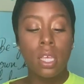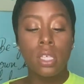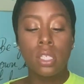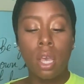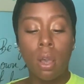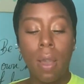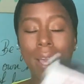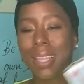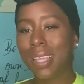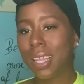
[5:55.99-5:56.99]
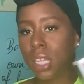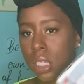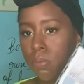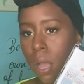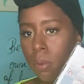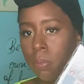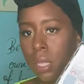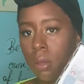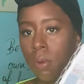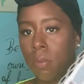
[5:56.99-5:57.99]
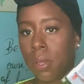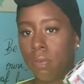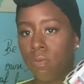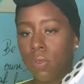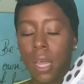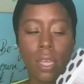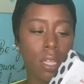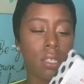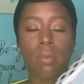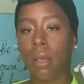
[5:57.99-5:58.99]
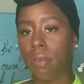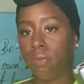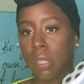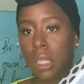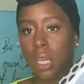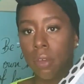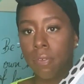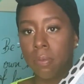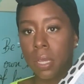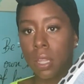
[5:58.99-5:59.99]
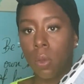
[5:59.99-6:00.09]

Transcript: So I think that this probably would have been like, this is probably really good for me in